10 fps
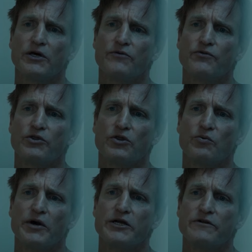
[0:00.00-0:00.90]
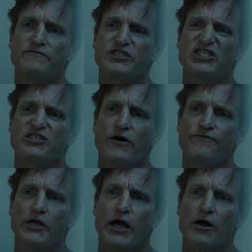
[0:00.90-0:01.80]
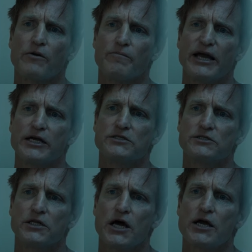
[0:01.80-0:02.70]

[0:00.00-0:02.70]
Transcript: Cassidy begins to taunt Eddie and reminds him that he